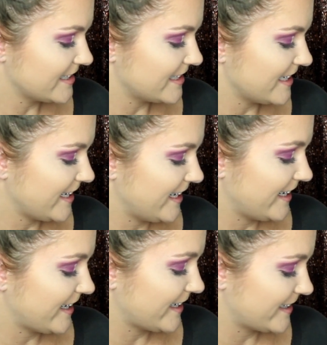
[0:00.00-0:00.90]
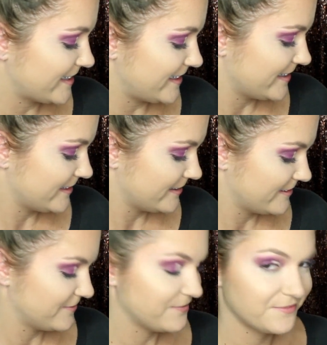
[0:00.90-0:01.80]
Titties!
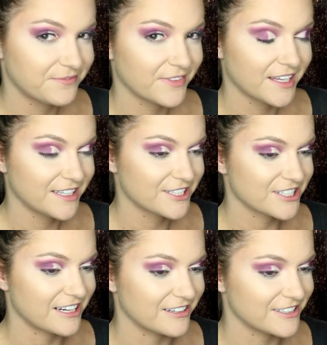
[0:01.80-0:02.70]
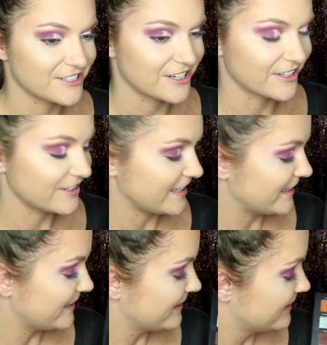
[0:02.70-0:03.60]
Shout out to John Cookian.